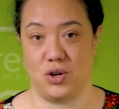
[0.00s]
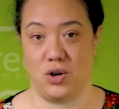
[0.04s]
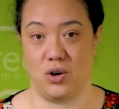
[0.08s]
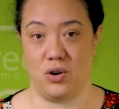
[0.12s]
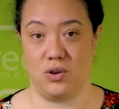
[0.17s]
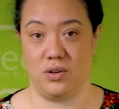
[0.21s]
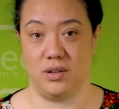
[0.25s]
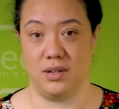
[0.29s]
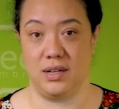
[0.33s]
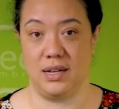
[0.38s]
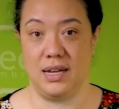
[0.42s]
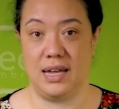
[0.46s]

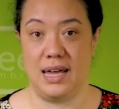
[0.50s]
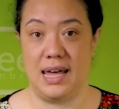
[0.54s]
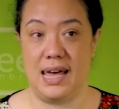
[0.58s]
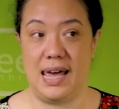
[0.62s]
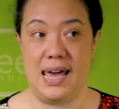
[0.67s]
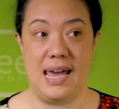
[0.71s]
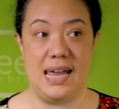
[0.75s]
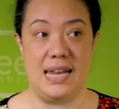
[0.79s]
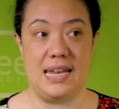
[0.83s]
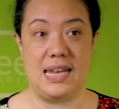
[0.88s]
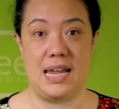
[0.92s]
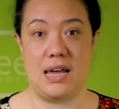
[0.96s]
on.
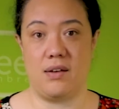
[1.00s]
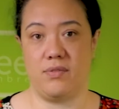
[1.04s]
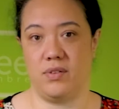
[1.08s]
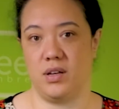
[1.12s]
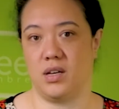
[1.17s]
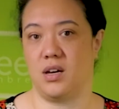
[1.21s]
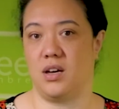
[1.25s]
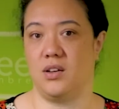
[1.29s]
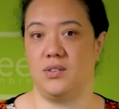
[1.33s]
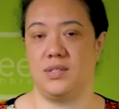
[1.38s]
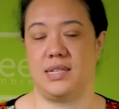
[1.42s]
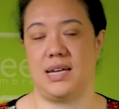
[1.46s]
It never
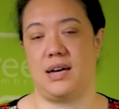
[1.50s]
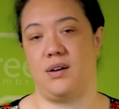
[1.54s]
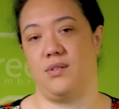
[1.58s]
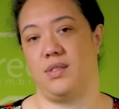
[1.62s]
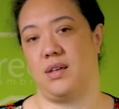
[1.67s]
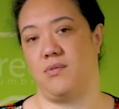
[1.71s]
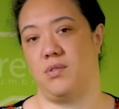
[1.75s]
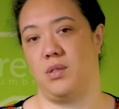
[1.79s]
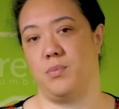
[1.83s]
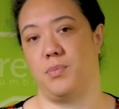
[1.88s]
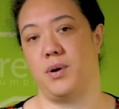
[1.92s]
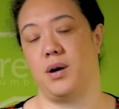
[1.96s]
goes out
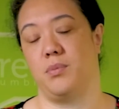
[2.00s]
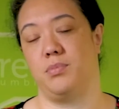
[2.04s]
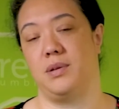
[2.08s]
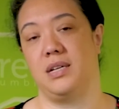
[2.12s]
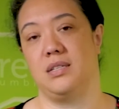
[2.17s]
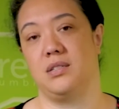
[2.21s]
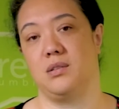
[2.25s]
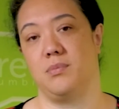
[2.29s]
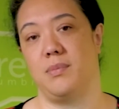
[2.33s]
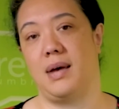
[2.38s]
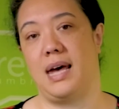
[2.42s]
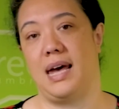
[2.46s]
there in the
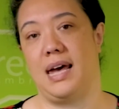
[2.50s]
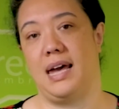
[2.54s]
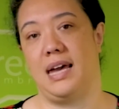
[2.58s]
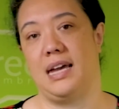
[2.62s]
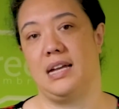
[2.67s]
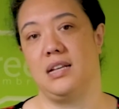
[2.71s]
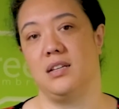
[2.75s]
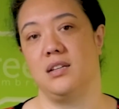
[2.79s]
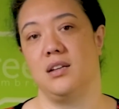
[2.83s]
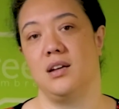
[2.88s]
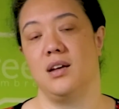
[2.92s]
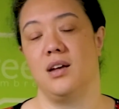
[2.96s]
public
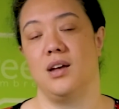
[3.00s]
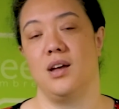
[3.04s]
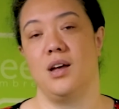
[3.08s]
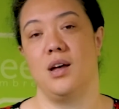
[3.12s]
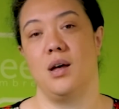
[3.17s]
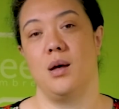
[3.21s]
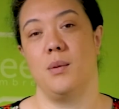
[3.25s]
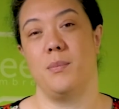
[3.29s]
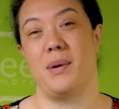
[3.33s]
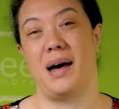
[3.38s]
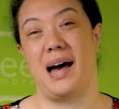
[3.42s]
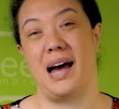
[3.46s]
domain.
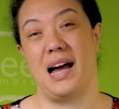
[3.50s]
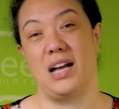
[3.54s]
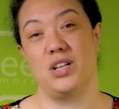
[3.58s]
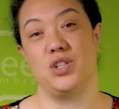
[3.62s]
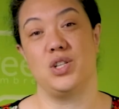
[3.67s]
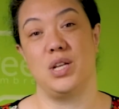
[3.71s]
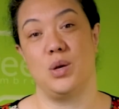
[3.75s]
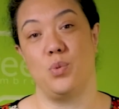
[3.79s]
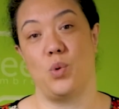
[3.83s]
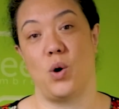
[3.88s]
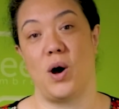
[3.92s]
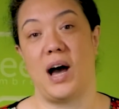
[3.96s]
But
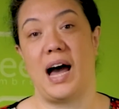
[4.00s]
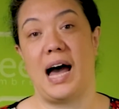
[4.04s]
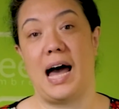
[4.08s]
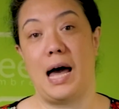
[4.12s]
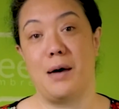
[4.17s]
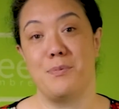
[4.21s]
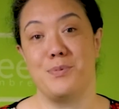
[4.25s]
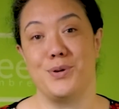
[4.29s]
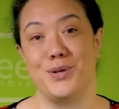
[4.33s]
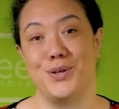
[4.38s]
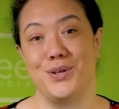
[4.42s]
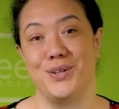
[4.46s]
actually what
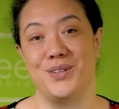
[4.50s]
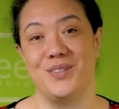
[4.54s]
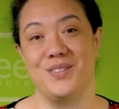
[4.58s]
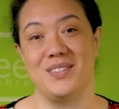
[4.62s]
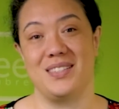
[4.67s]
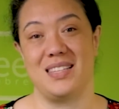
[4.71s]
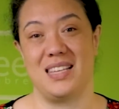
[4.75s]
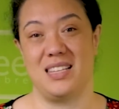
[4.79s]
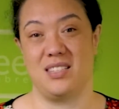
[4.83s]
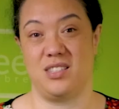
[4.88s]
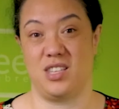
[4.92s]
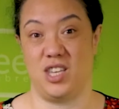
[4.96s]

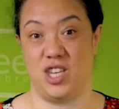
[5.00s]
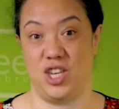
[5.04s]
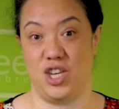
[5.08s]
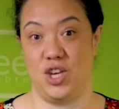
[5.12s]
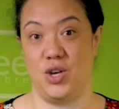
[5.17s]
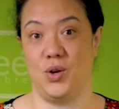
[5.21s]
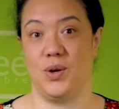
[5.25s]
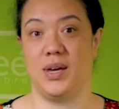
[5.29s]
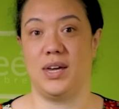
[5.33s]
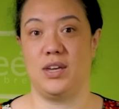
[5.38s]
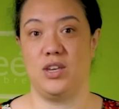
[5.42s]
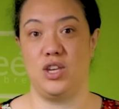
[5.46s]
happens is that
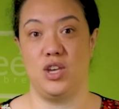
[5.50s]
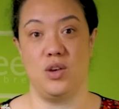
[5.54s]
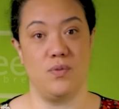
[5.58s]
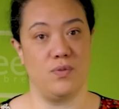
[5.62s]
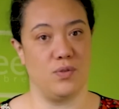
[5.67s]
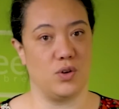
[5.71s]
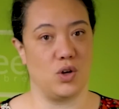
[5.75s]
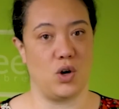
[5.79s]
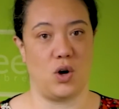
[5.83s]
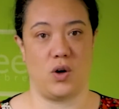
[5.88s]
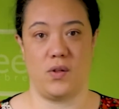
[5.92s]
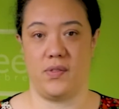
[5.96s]

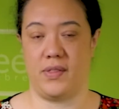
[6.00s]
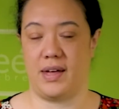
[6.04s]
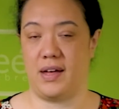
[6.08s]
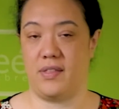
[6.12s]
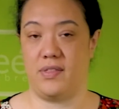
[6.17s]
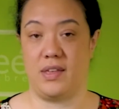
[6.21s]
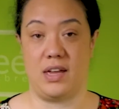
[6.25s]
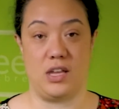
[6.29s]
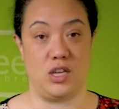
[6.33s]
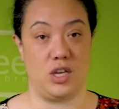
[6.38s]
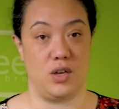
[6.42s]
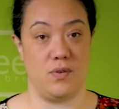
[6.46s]
you've got
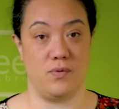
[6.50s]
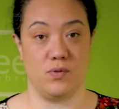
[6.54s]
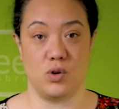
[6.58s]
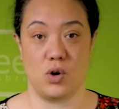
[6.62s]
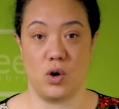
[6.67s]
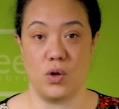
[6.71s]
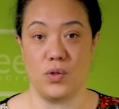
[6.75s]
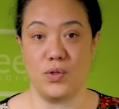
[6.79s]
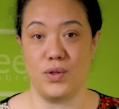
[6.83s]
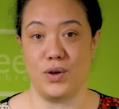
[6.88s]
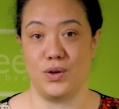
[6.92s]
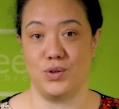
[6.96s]
that then. You've
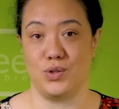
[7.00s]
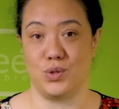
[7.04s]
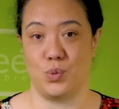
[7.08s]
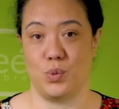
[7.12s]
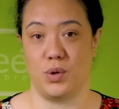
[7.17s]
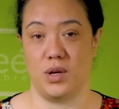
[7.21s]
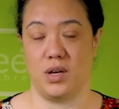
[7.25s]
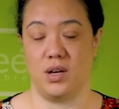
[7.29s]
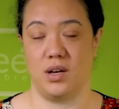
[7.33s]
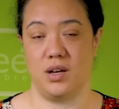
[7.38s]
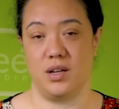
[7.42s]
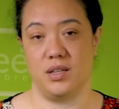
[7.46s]
got those
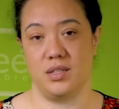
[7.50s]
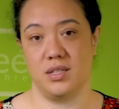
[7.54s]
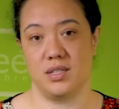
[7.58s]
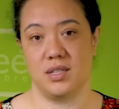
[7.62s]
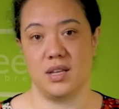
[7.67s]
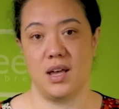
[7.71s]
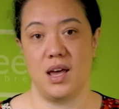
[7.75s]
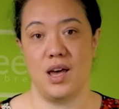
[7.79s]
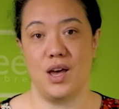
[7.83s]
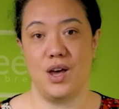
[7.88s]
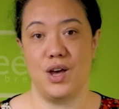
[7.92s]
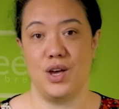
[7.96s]

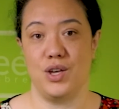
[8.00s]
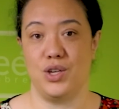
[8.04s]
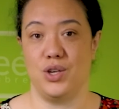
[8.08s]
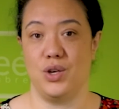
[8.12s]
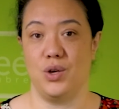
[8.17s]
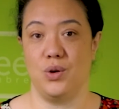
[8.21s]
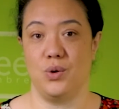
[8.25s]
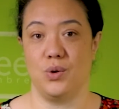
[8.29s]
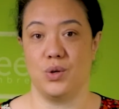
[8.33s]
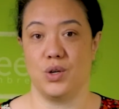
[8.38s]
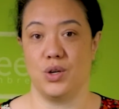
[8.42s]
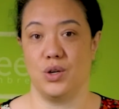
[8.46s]
words.
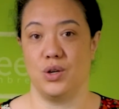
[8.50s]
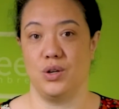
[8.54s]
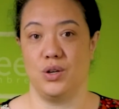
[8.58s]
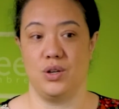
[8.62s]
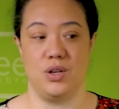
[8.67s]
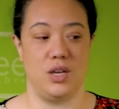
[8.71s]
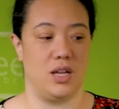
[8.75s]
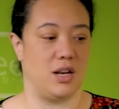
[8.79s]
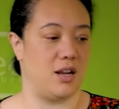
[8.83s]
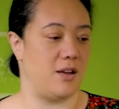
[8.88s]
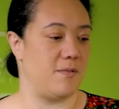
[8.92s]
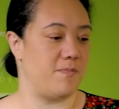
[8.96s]
You could,